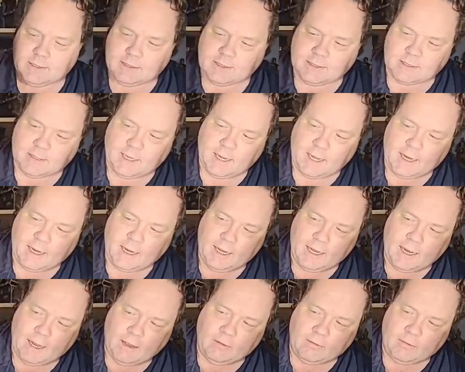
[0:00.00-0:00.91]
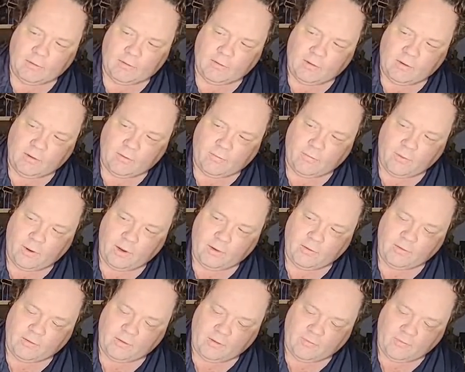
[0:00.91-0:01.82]
So you got to get out and see your
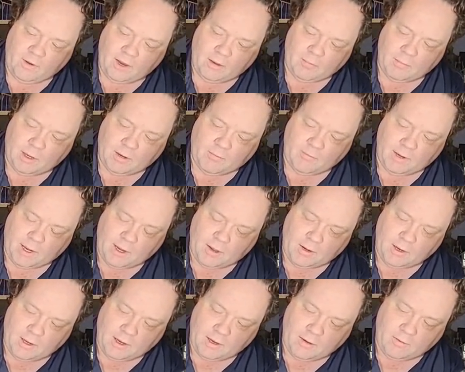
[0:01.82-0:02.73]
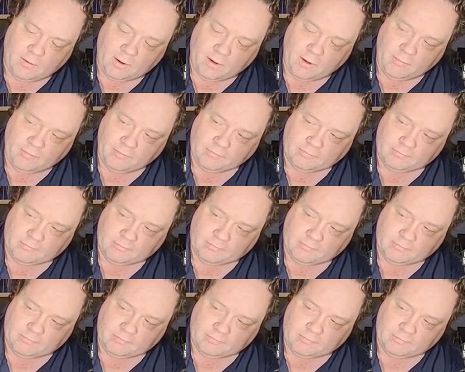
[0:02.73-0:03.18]
friends and your family every now and again, right?